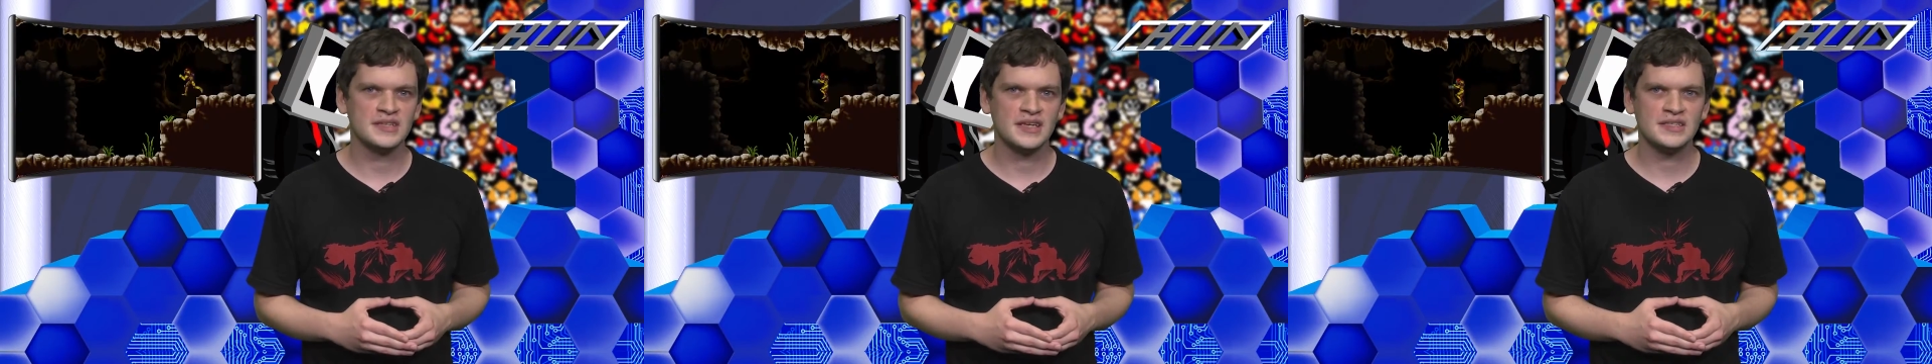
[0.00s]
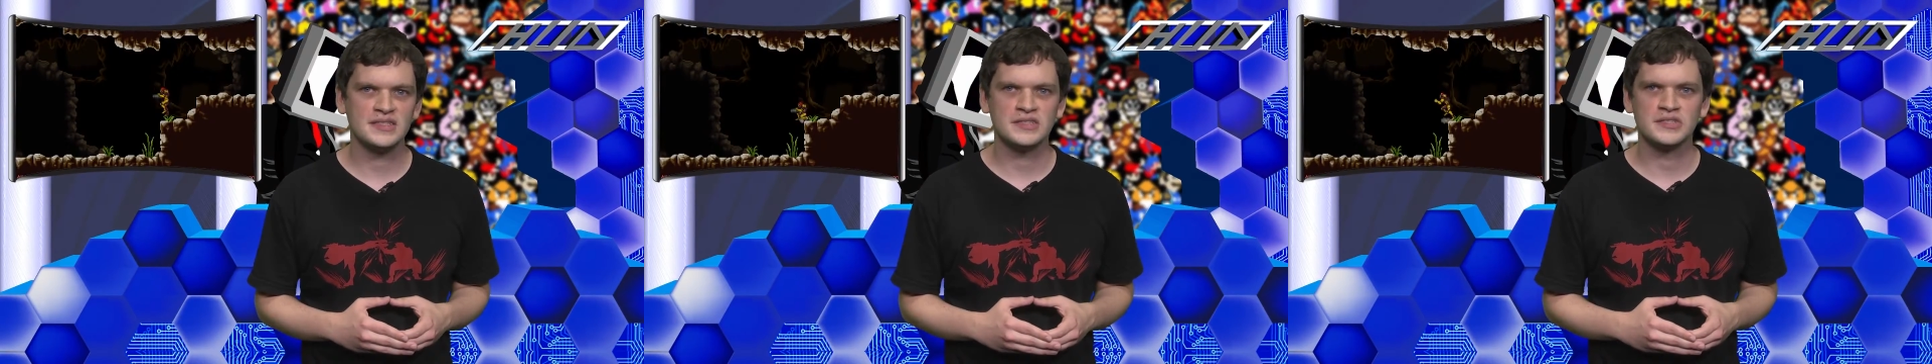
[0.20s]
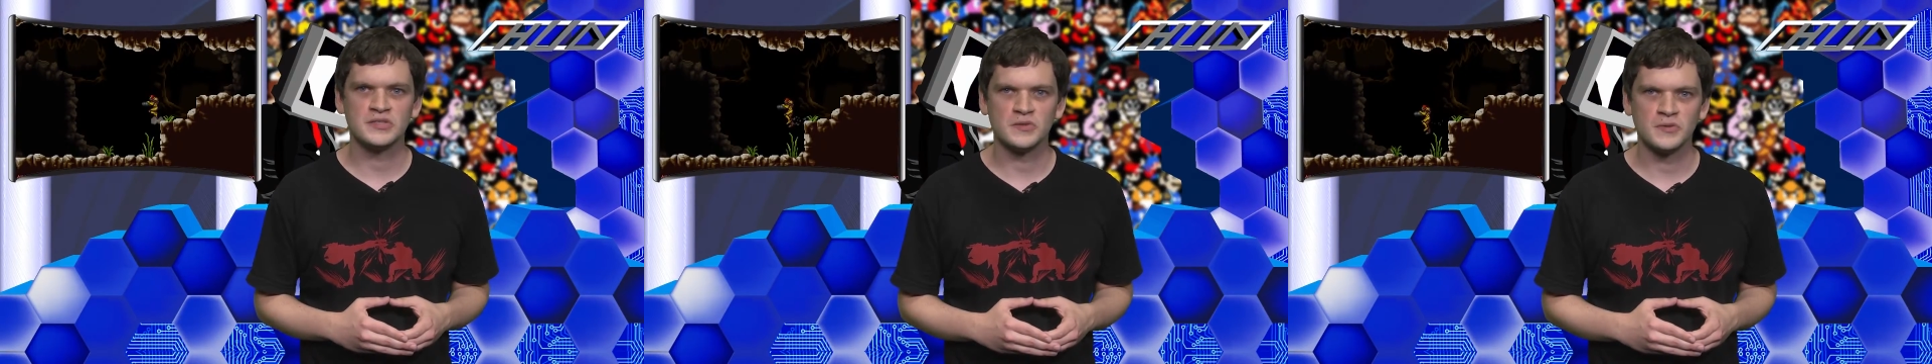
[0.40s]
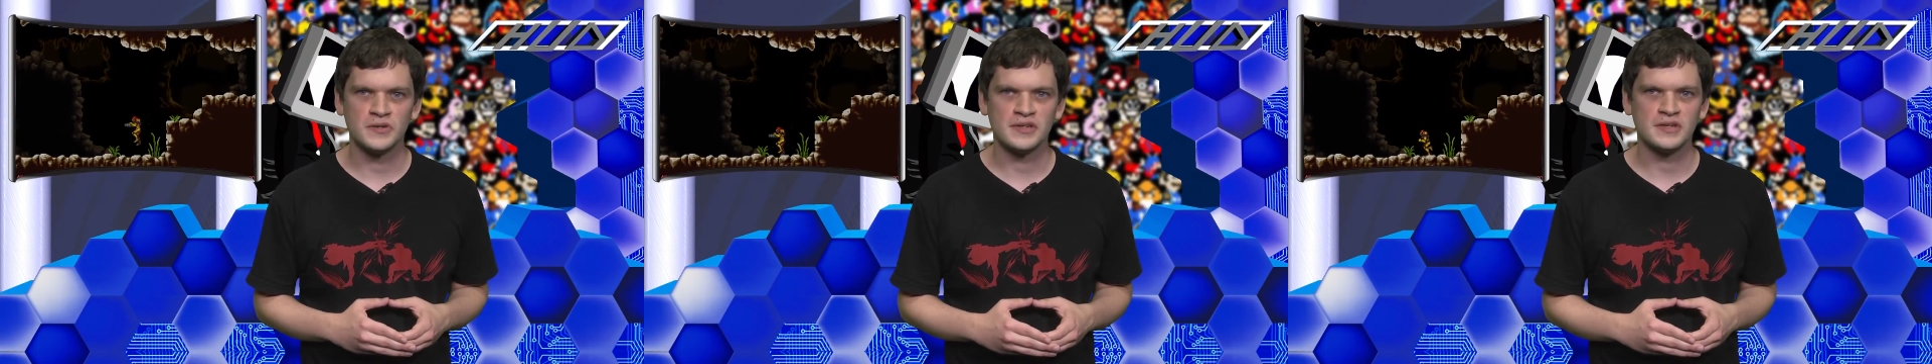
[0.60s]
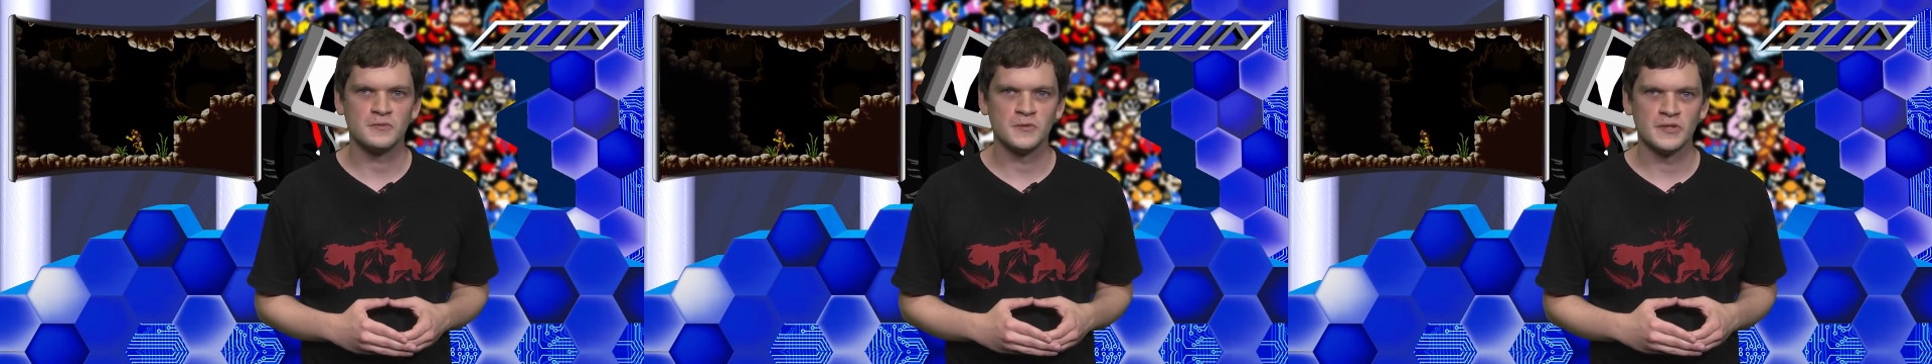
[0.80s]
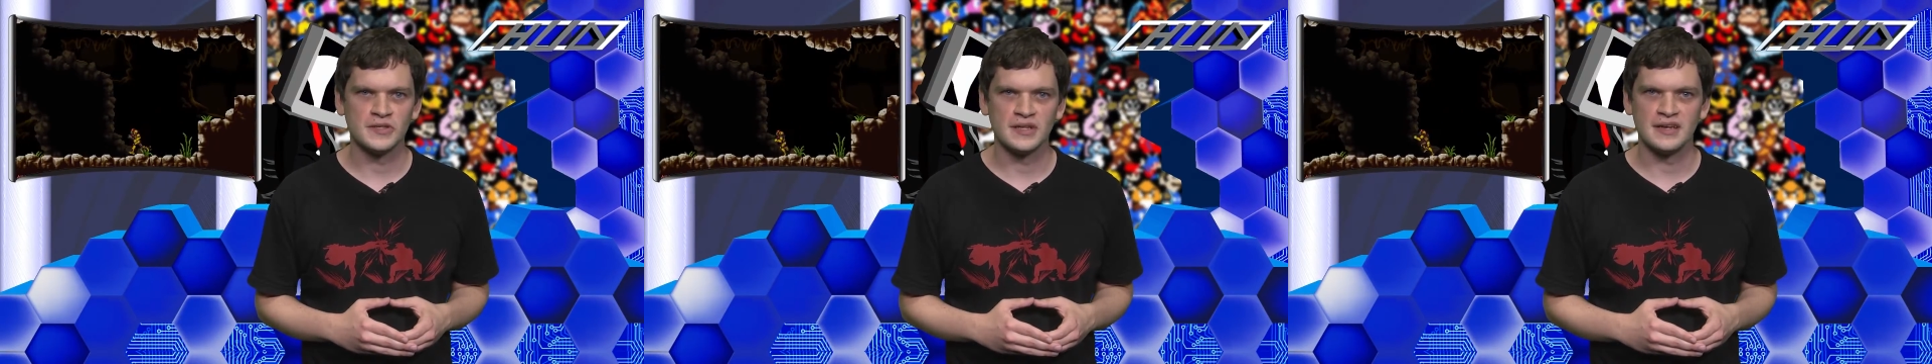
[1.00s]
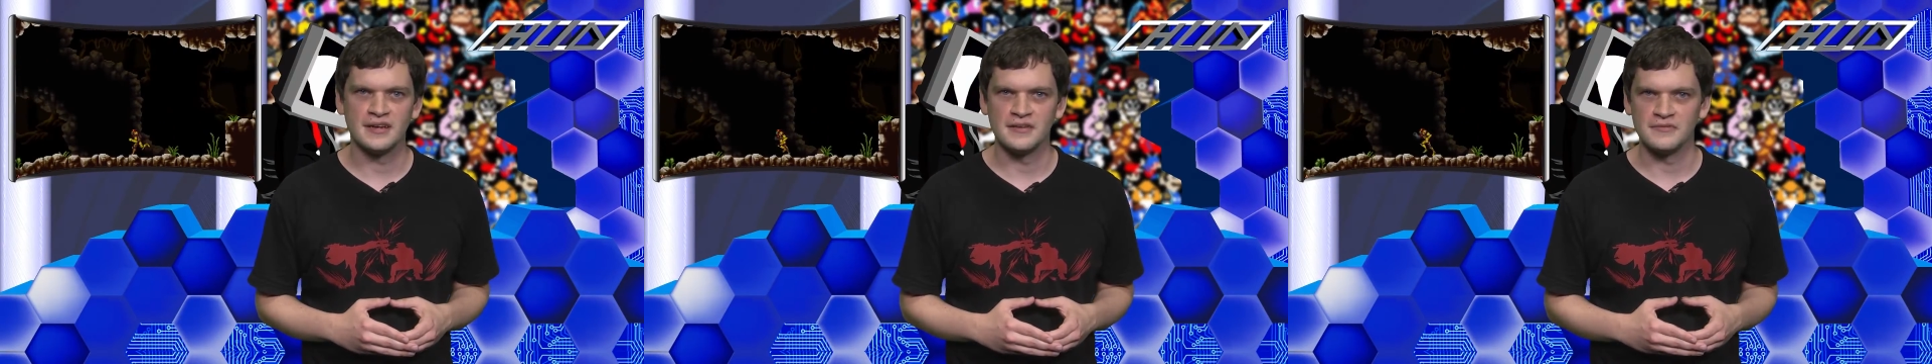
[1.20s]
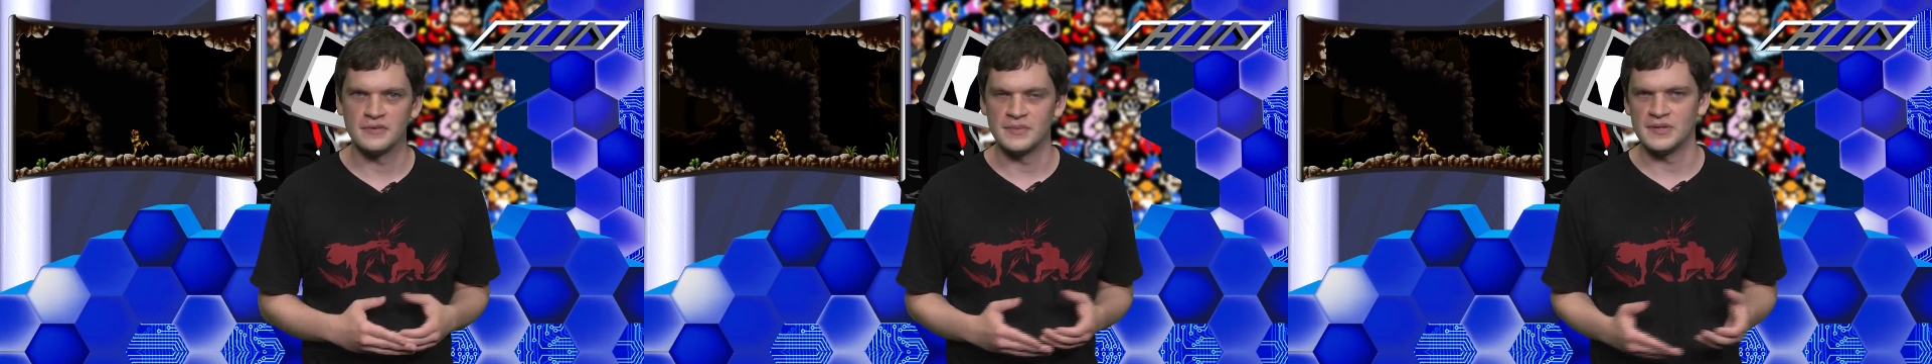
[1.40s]
takes its story and world
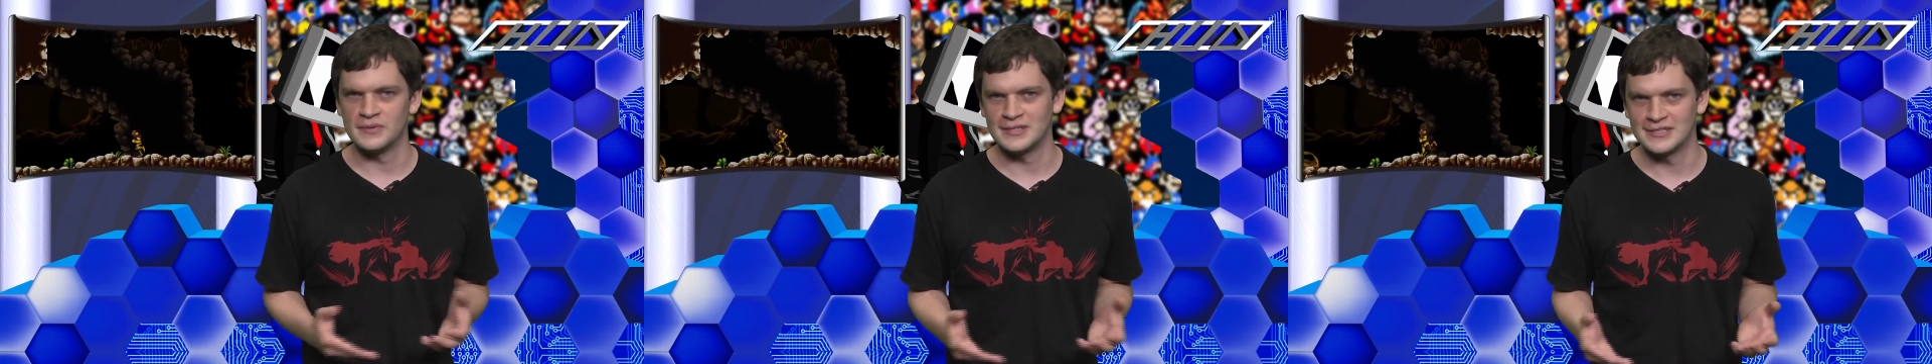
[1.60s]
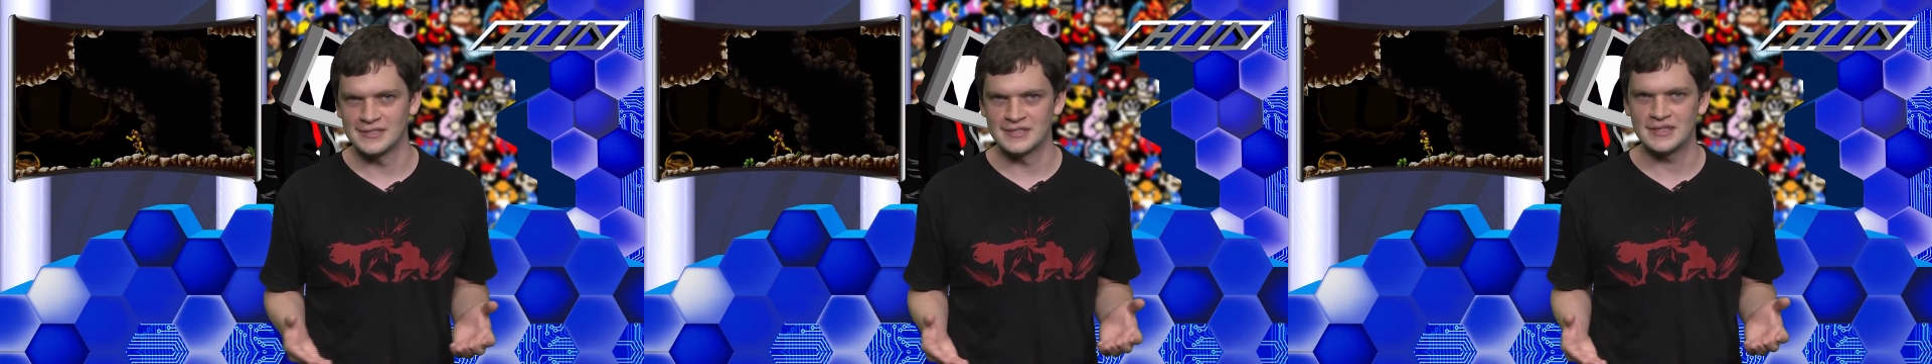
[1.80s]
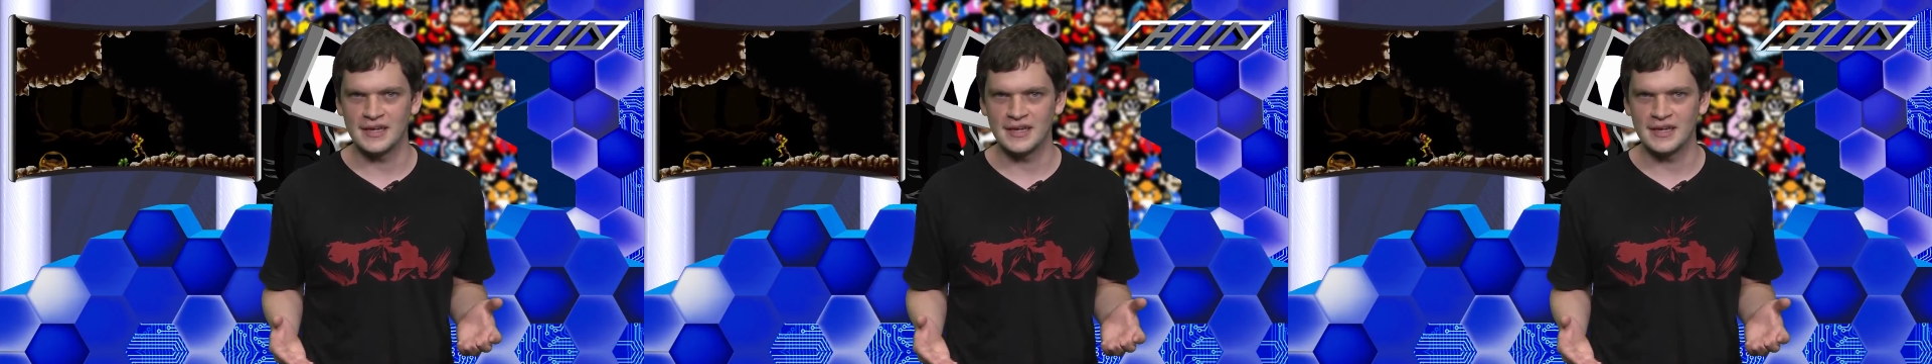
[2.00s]
layout from the original